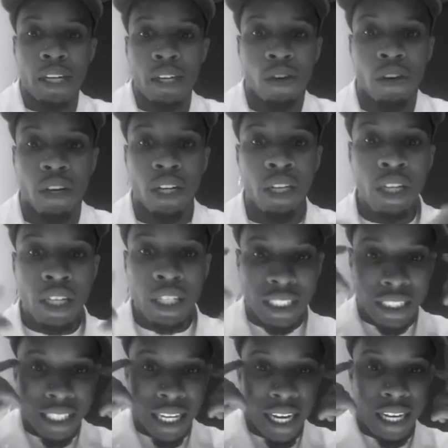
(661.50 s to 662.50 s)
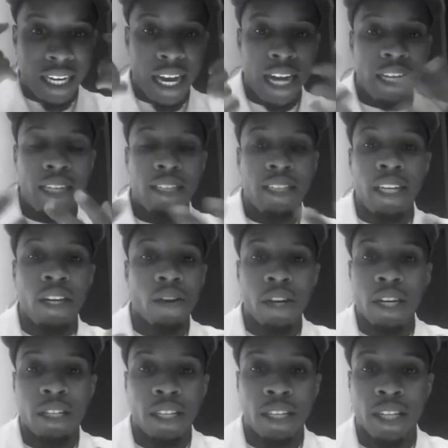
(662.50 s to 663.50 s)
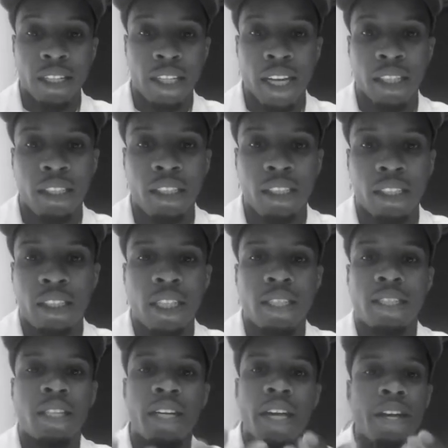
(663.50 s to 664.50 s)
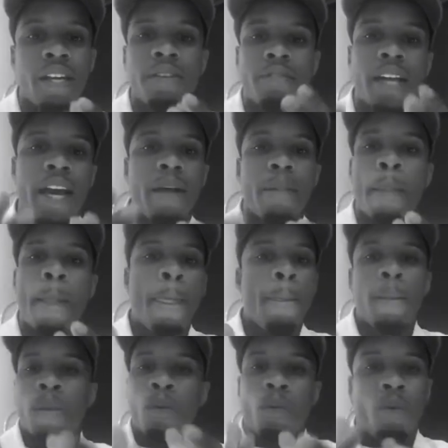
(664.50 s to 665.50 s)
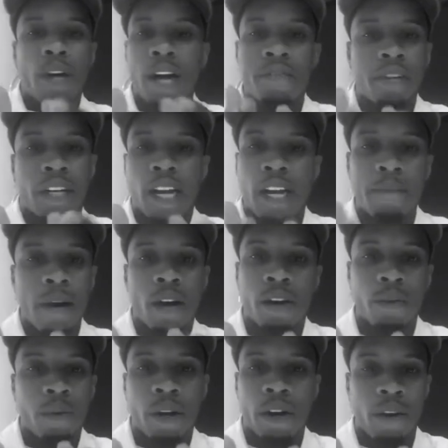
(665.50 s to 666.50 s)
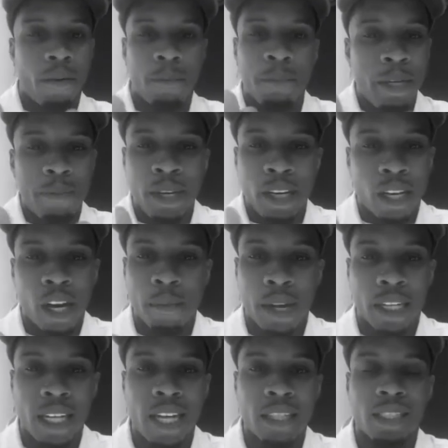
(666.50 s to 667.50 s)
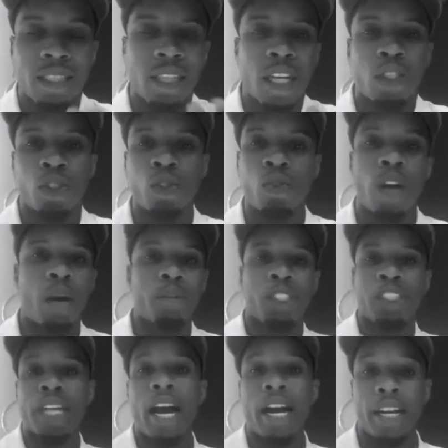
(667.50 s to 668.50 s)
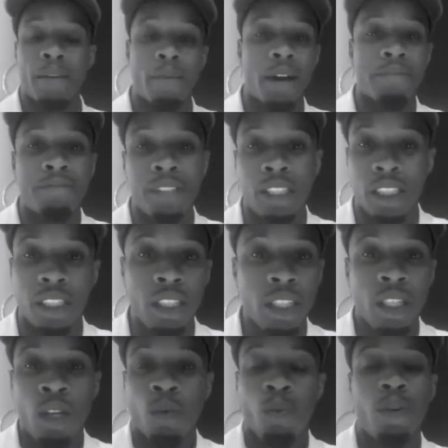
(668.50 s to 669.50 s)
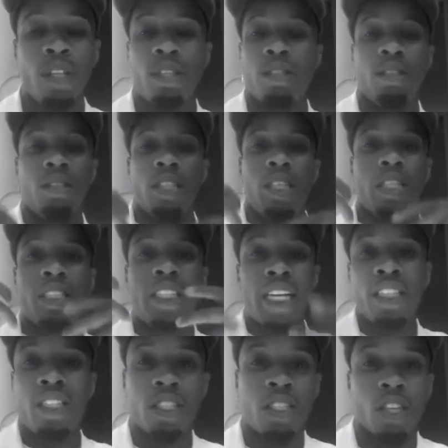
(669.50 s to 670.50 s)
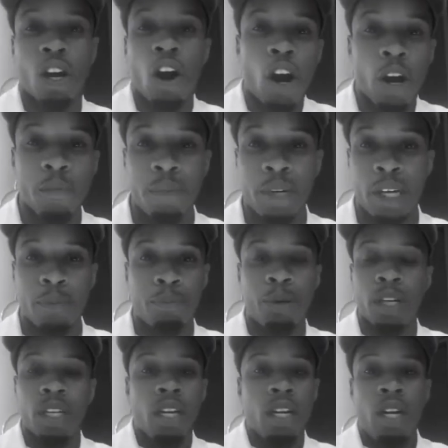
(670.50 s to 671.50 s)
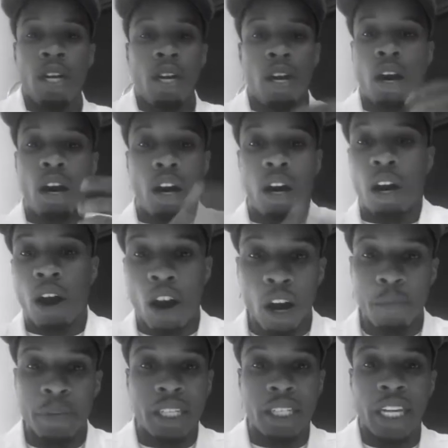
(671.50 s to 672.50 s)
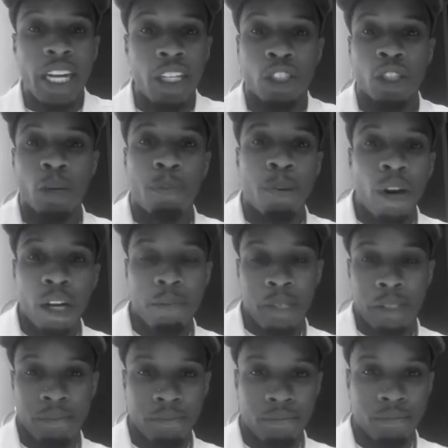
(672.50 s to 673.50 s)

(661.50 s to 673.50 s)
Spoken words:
or say anything or anything like that. She just says the narrative that whatever came out of me being cut by glass is not true. I was shot in my feet with the intention to harm me and put harm and danger upon me,